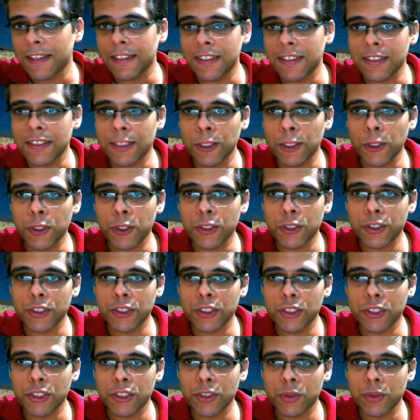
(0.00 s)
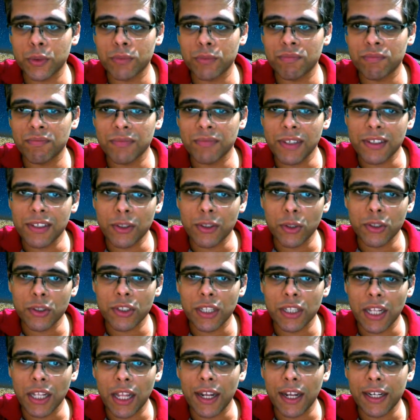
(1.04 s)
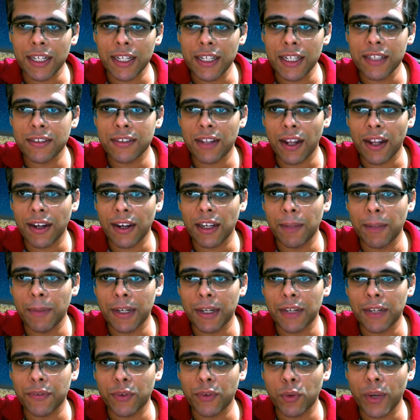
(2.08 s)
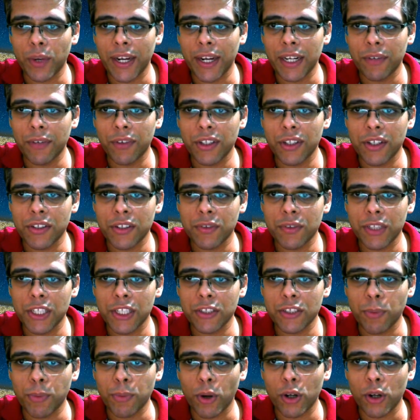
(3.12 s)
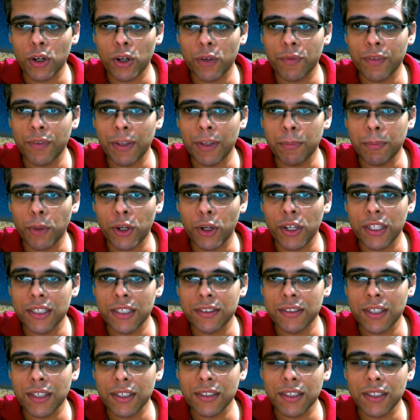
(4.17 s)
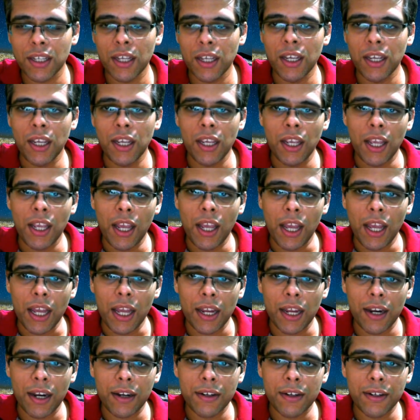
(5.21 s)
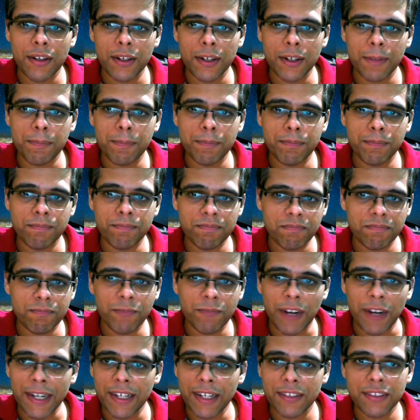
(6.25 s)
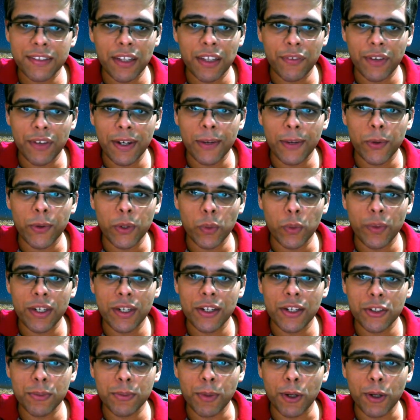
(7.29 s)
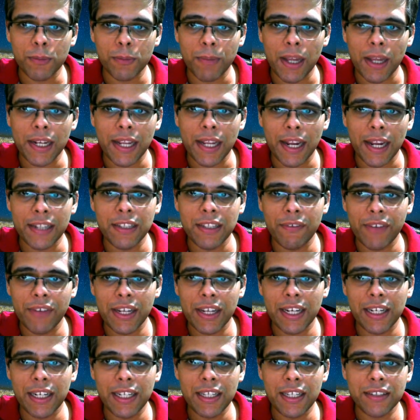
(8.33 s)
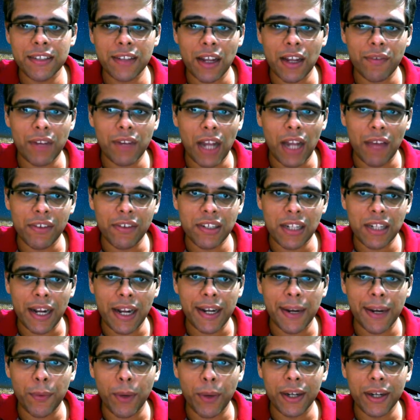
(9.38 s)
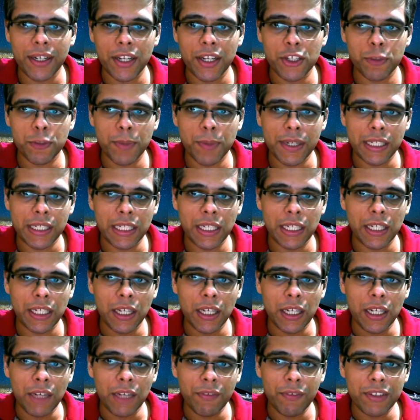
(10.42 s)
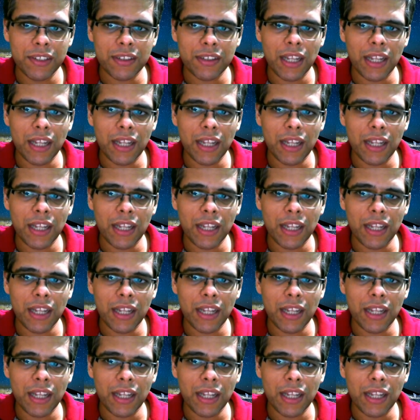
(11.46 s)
this looks at least slightly better for white with his weak pawn on e6, and white is definitely going to win his pawn back at the very least, and will have a slight advantage, especially with a